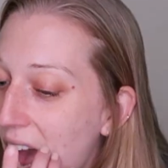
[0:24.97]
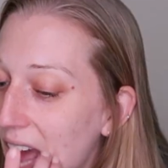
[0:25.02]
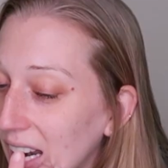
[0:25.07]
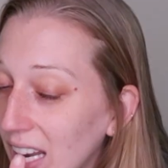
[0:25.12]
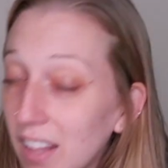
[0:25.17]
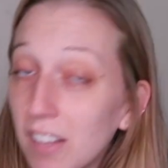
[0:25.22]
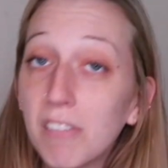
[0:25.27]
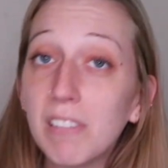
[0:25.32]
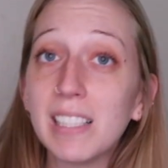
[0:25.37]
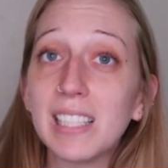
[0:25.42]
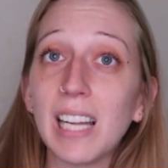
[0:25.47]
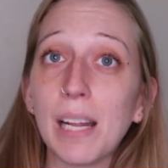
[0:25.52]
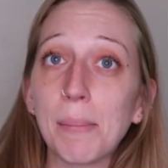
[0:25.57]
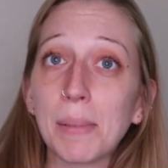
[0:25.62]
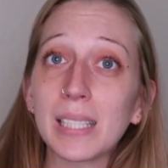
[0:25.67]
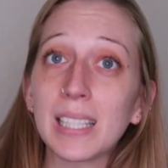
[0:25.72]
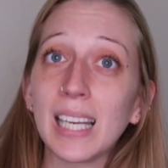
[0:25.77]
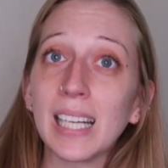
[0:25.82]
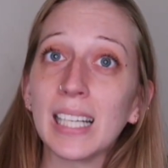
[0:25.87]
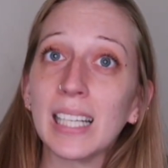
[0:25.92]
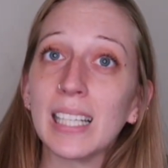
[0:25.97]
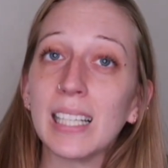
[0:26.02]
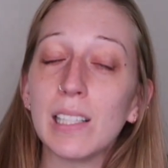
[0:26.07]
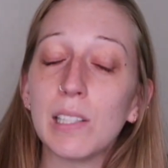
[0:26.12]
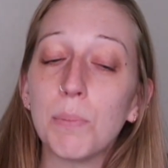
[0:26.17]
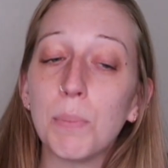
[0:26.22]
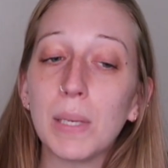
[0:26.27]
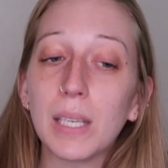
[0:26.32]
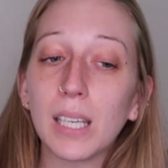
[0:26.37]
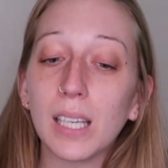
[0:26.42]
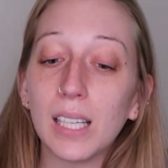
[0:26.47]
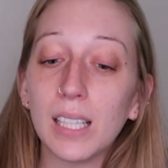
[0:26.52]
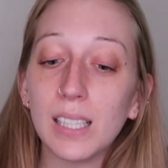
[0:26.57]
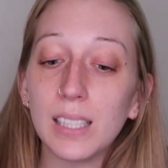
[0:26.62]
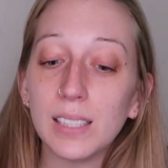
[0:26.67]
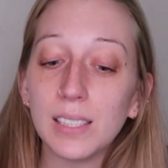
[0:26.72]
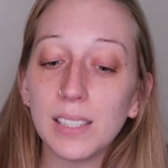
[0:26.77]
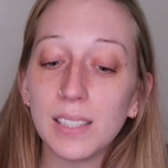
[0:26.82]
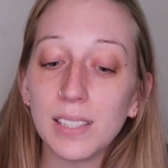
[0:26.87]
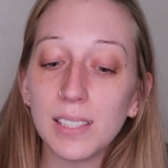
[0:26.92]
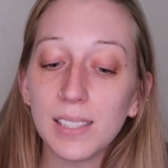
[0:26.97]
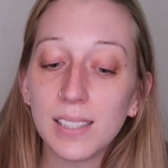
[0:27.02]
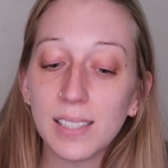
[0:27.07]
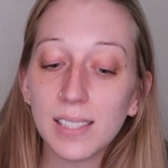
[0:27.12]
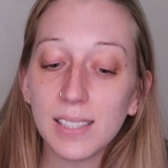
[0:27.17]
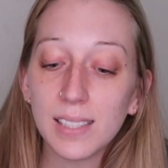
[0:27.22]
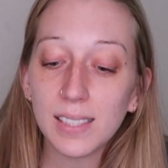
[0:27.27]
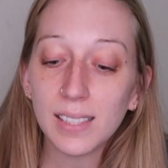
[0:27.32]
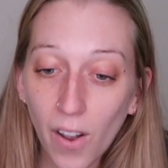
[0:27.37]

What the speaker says: Another reason I'm excited is because